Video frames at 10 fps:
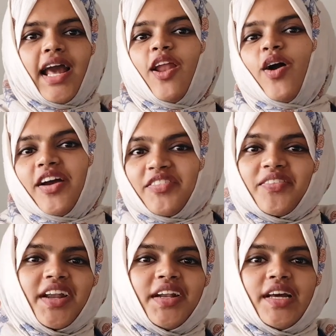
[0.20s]
Hello
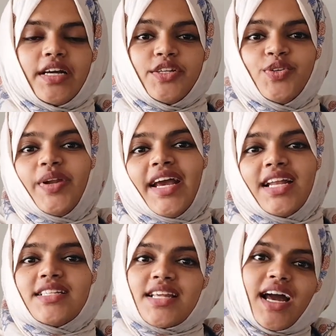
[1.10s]
everyone. Today
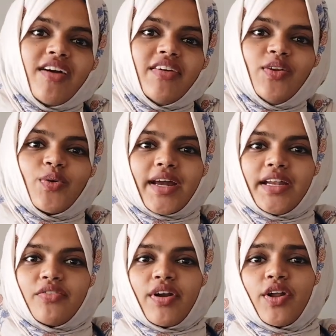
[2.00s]
let's have a look
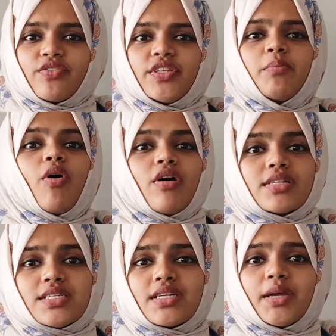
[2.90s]
at one of the
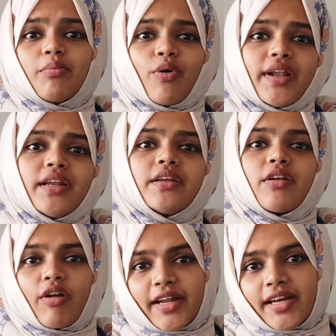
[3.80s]
most important
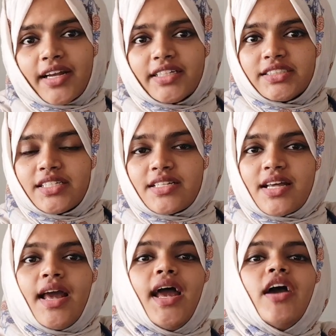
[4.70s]
chronic
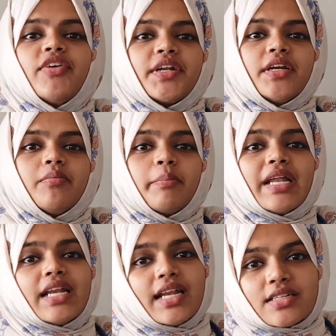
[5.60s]
conditions affecting
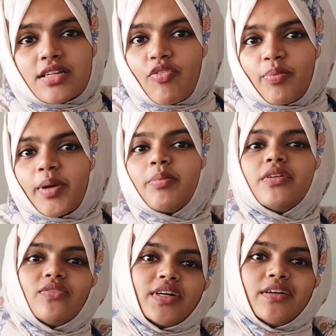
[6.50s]
millions of
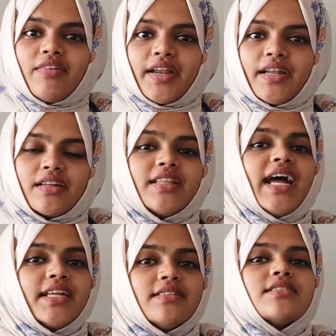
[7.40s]
people worldwide,
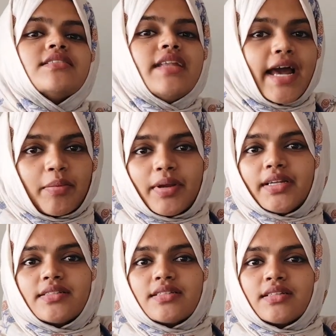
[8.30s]
that is
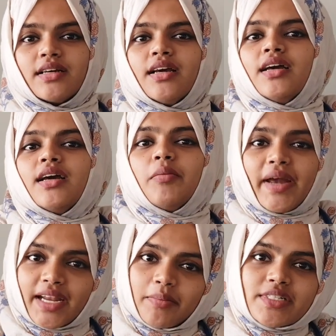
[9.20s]
diabetes.
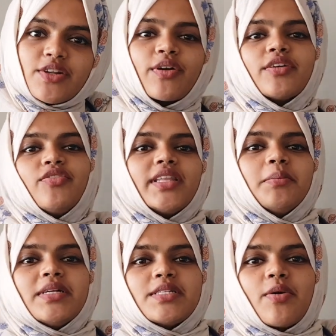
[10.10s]
My name is Dr.
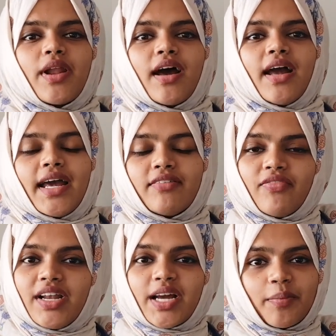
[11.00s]
Fatima Zuhra
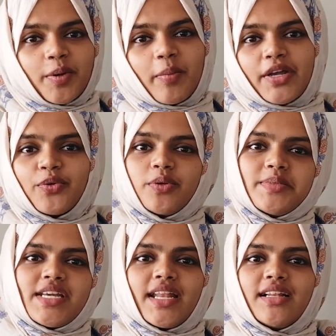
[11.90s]
and welcome to my
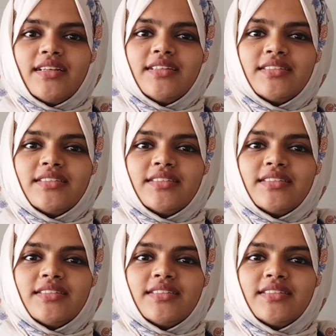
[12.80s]
YouTube channel.